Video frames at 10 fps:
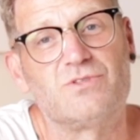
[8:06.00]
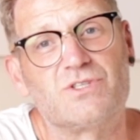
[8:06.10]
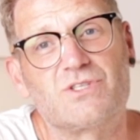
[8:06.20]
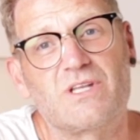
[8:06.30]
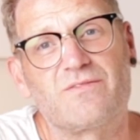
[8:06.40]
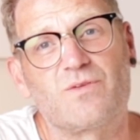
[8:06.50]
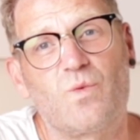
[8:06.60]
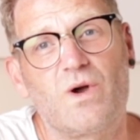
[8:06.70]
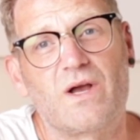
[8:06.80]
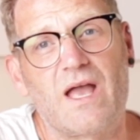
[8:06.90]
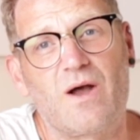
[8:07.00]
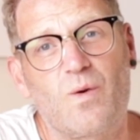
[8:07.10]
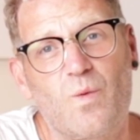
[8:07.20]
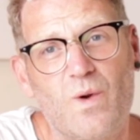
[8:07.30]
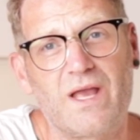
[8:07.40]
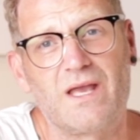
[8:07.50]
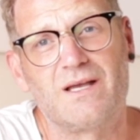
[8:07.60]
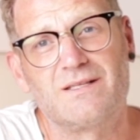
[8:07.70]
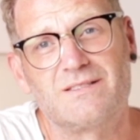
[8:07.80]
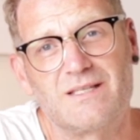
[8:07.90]
just have to work out a way
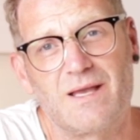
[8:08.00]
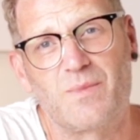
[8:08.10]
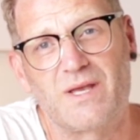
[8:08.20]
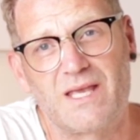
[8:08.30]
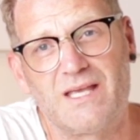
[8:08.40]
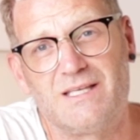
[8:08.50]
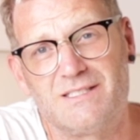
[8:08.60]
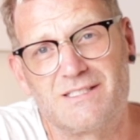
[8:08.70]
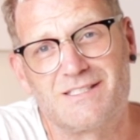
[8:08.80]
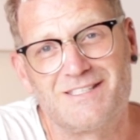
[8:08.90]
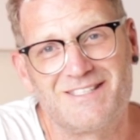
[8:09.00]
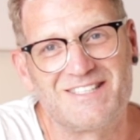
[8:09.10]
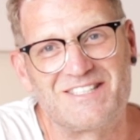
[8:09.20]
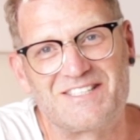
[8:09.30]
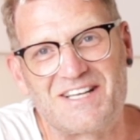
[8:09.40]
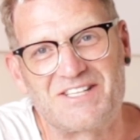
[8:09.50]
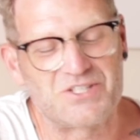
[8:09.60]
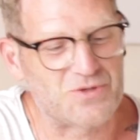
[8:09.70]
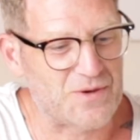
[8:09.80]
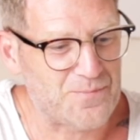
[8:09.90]
to get my keys
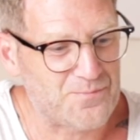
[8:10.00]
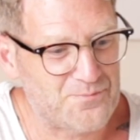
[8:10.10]
attached to it.